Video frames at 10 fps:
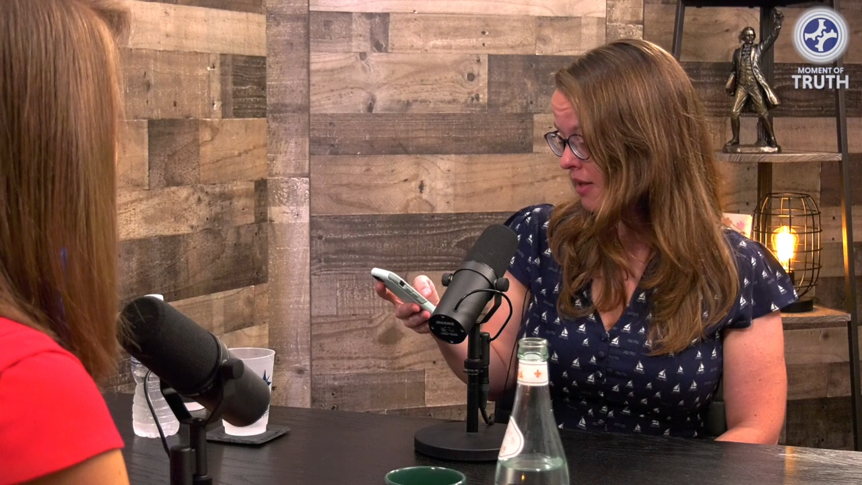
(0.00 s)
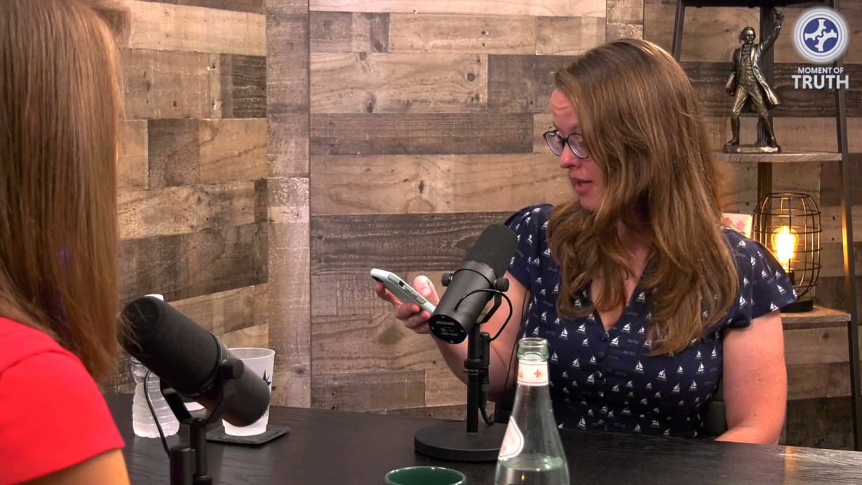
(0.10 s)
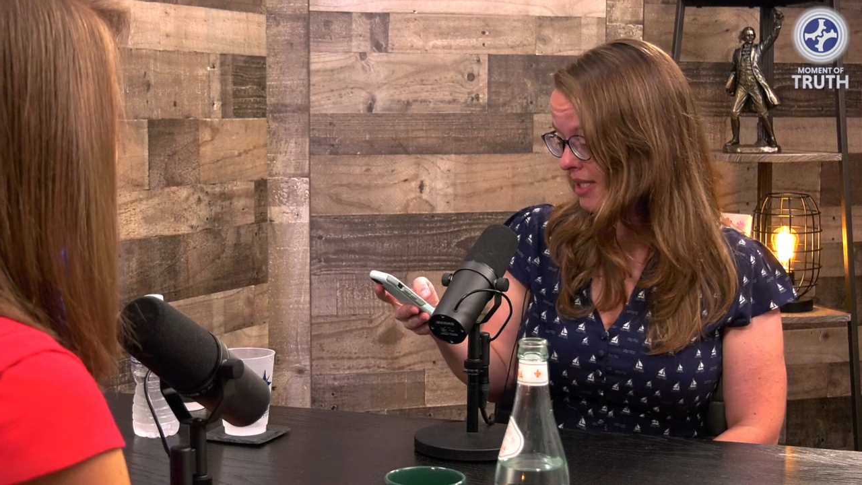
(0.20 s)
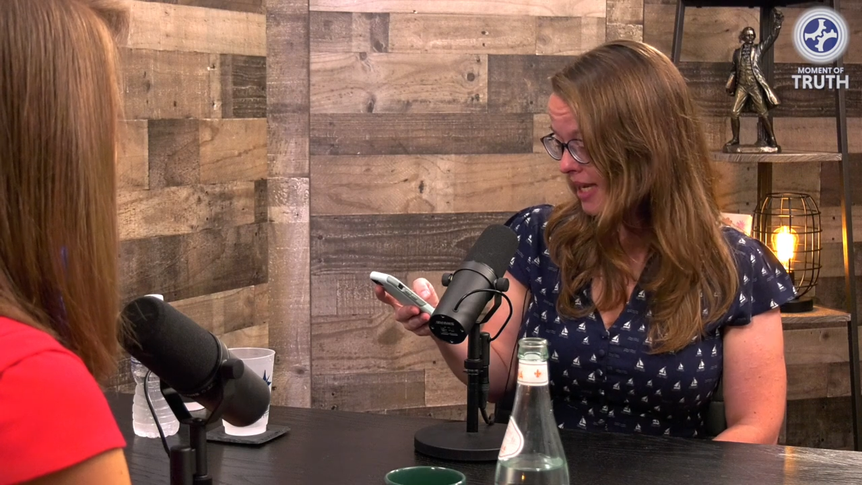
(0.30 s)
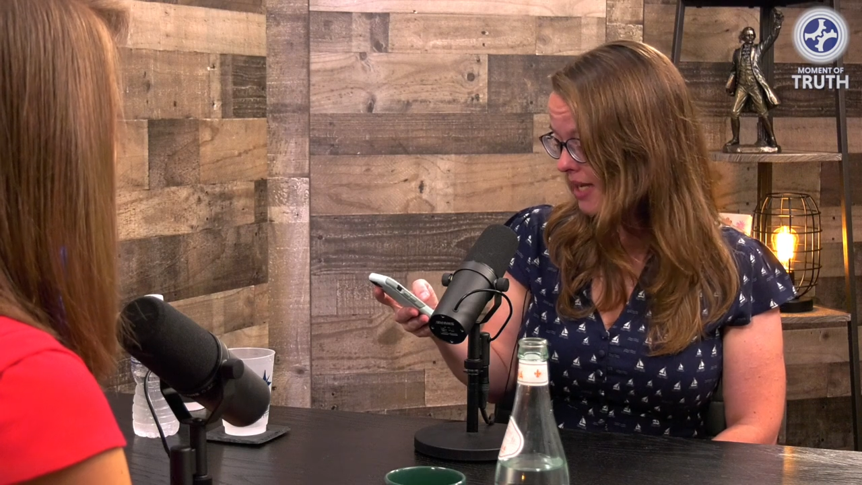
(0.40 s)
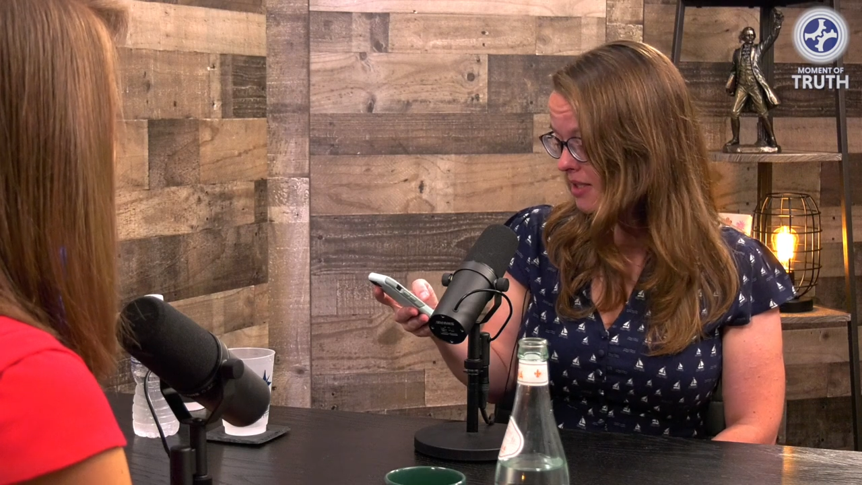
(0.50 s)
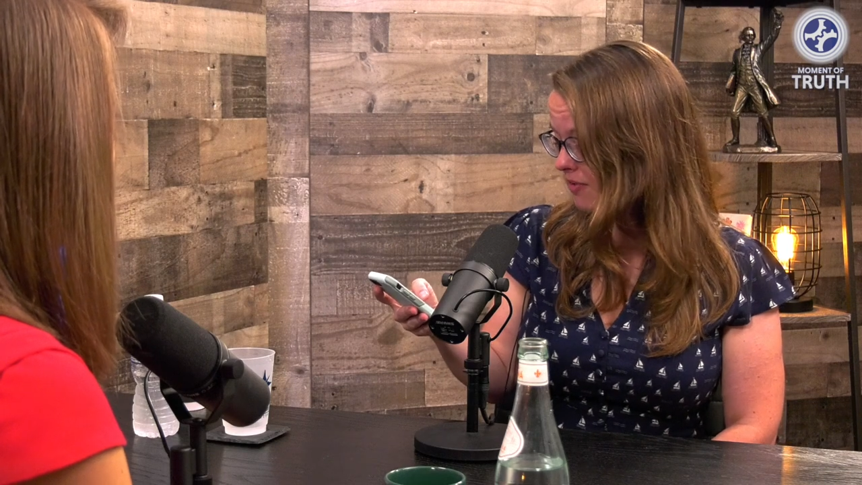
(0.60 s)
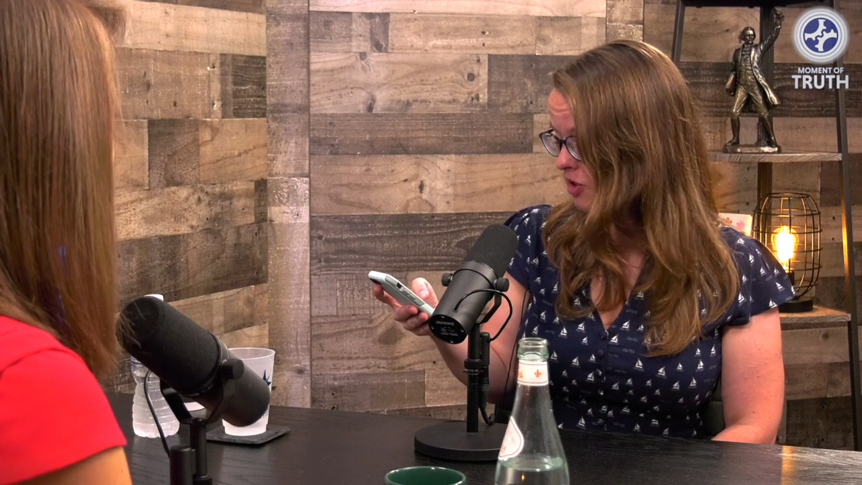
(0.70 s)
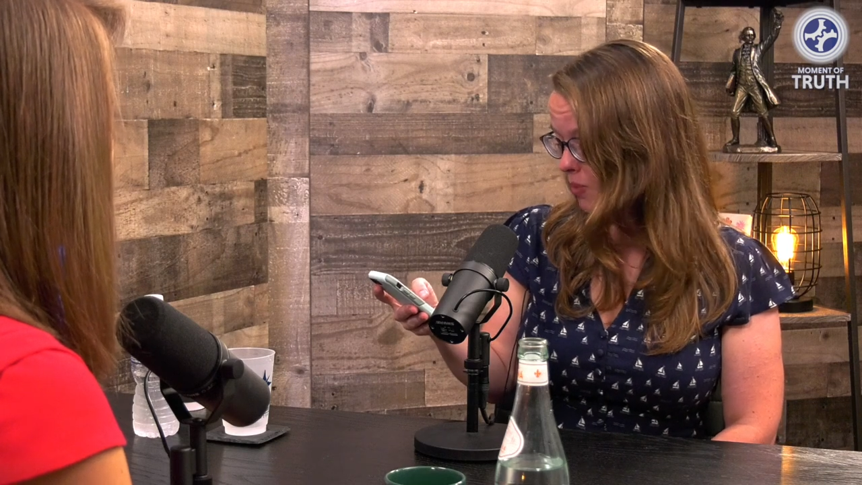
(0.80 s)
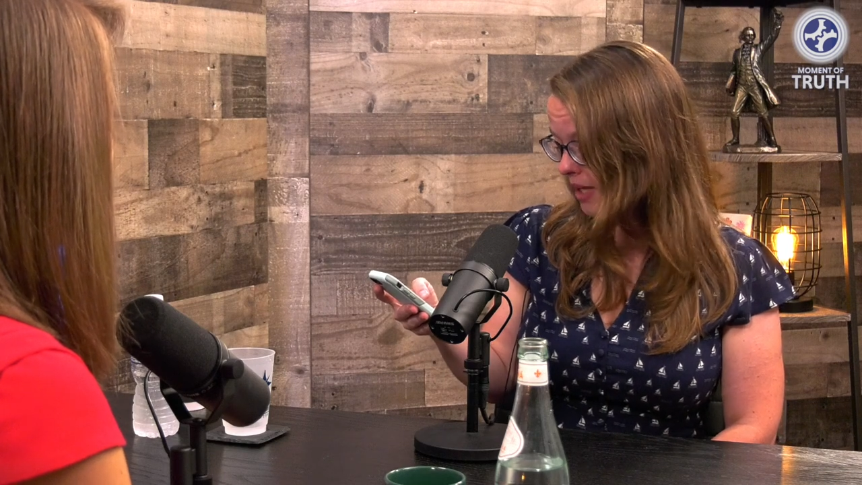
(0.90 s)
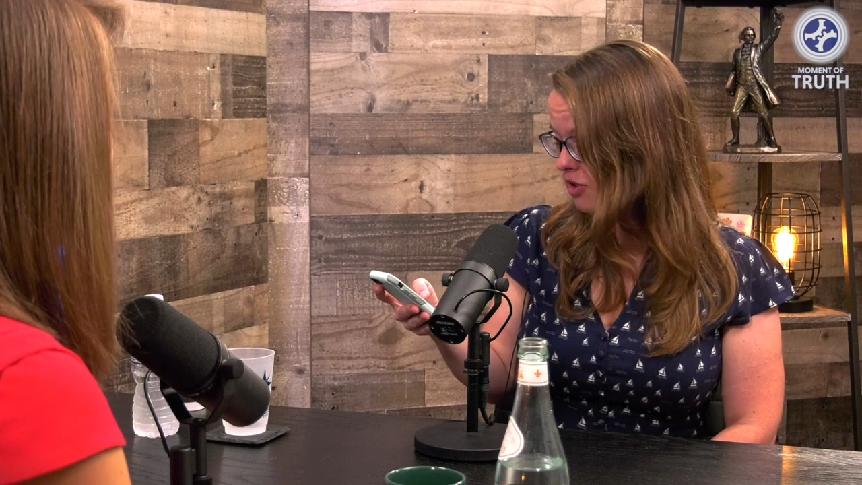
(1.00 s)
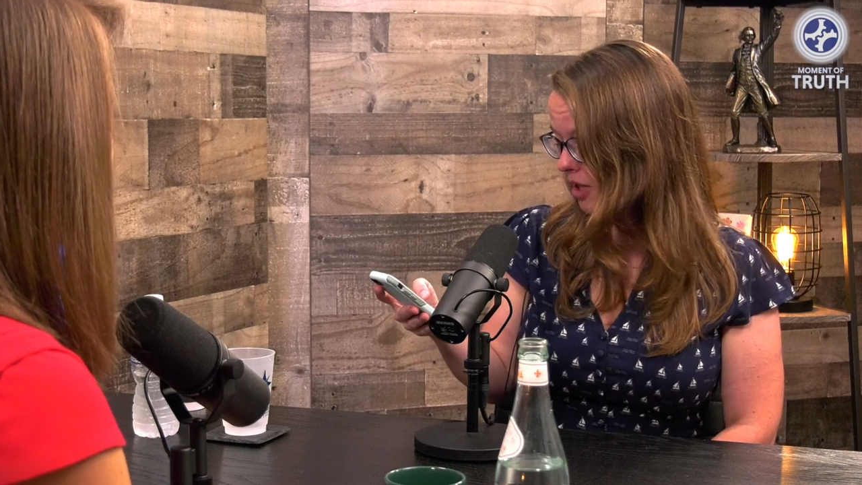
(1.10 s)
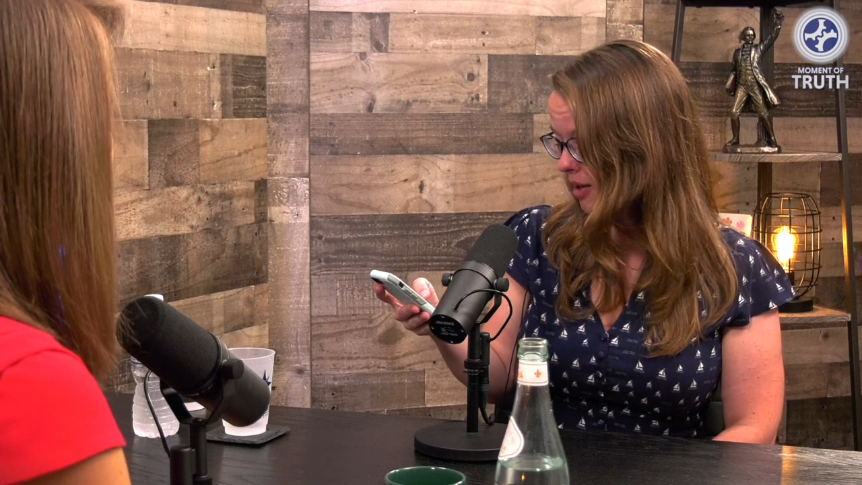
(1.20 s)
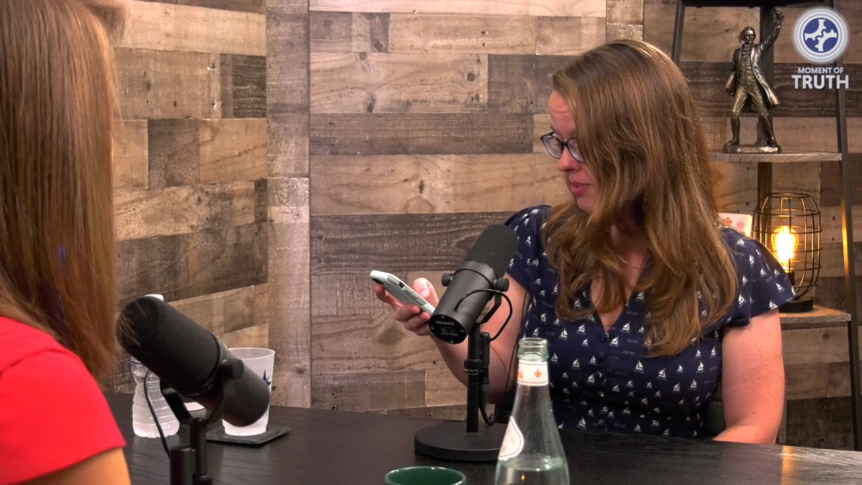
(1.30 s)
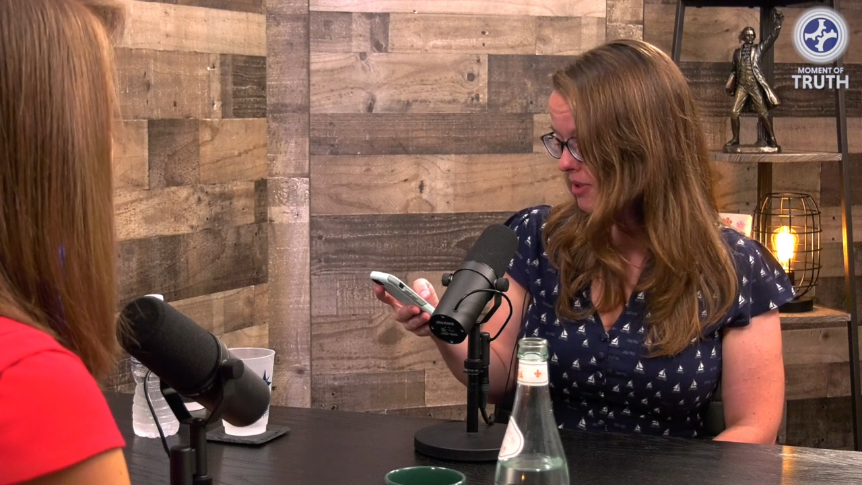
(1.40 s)
the days of
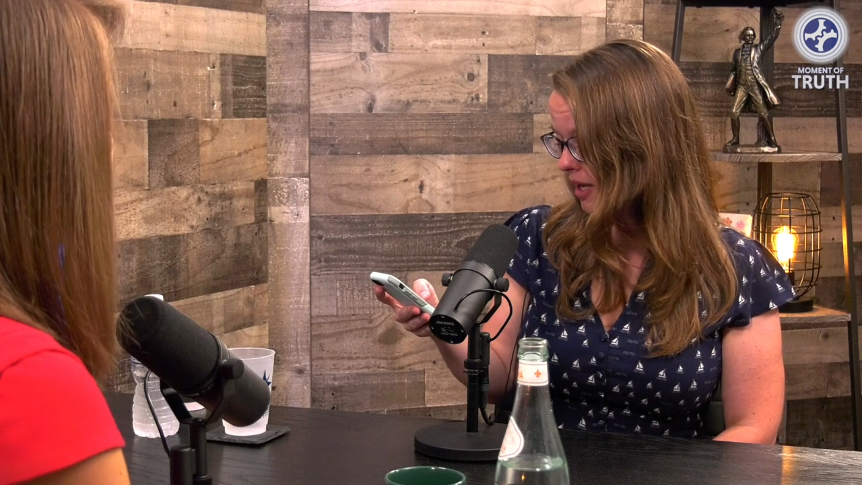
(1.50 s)
sweatshops